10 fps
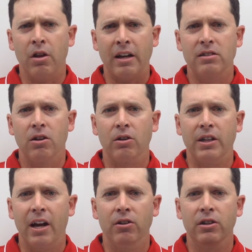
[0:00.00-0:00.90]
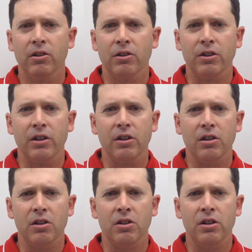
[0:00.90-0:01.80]
nice long downhill,
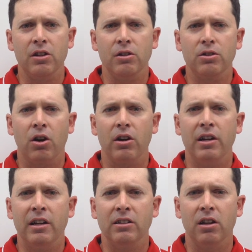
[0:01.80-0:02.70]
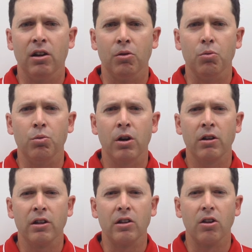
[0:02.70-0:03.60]
and then you start hitting a
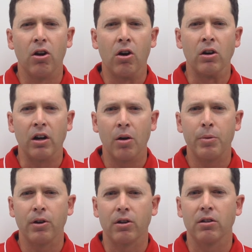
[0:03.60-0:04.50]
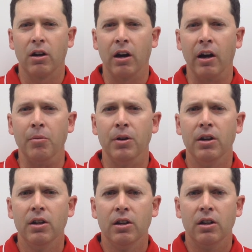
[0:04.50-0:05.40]
really long uphill climb
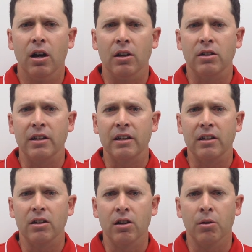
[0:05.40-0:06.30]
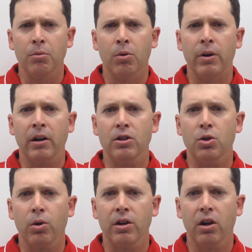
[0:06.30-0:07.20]
to get up around
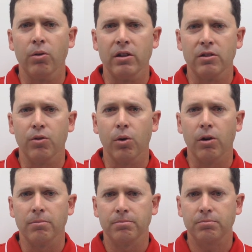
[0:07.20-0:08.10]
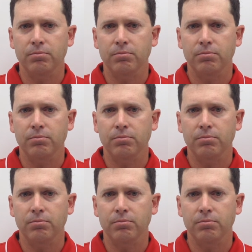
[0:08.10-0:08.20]
Jordanelle Reservoir.